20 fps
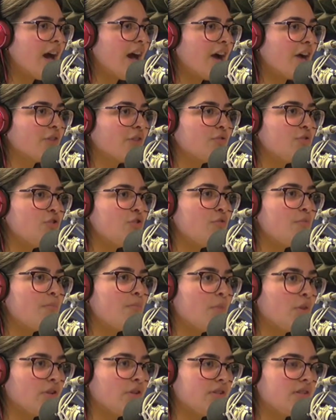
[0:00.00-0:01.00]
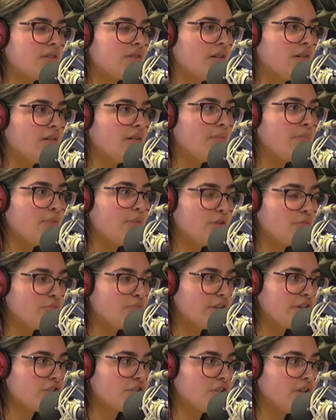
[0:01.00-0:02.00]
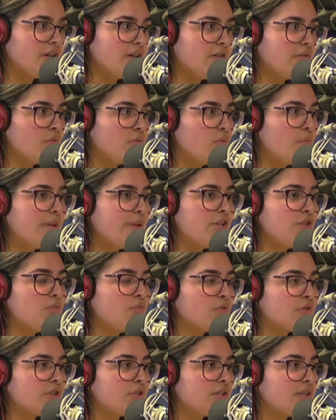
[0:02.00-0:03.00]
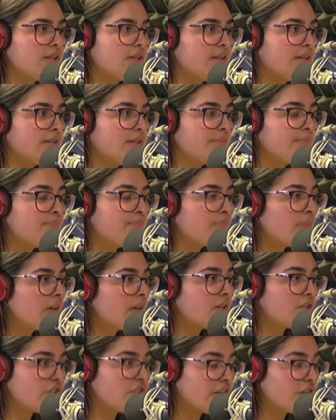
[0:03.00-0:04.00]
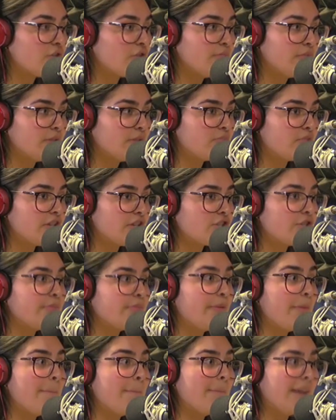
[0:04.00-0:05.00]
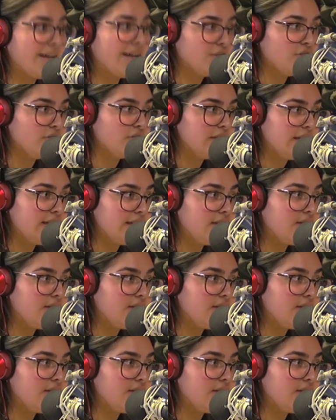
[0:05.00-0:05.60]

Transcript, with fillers: how you monitor blood pressure or when you want to check your blood pressure but manually.